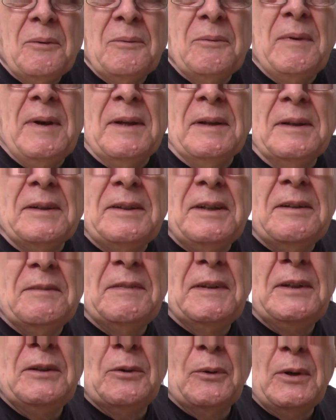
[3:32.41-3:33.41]

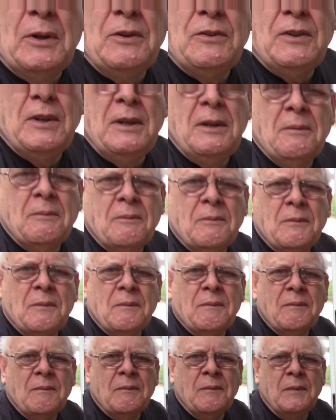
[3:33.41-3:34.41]
relatively noisy.
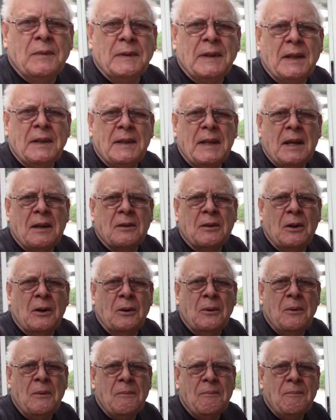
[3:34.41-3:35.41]
We'll let that go.